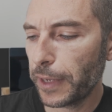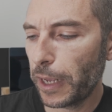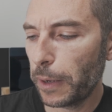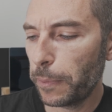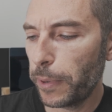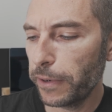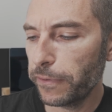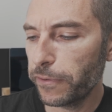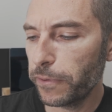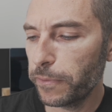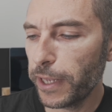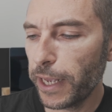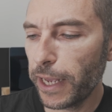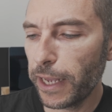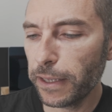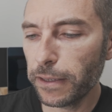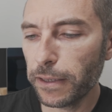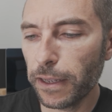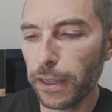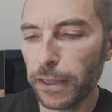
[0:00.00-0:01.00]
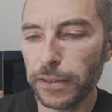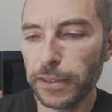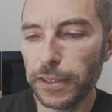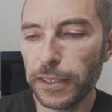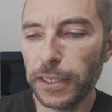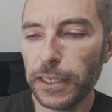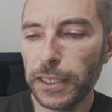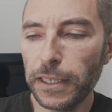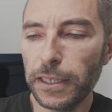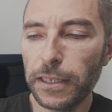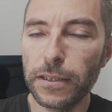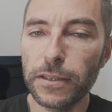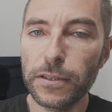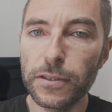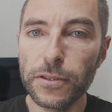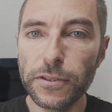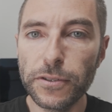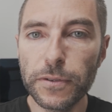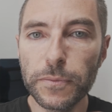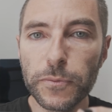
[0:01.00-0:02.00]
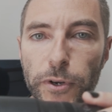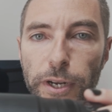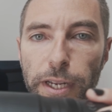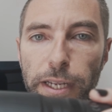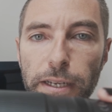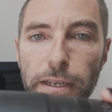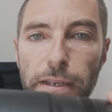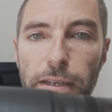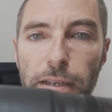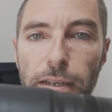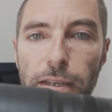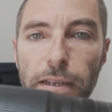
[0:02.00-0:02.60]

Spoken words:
Apart from that, the zoom ring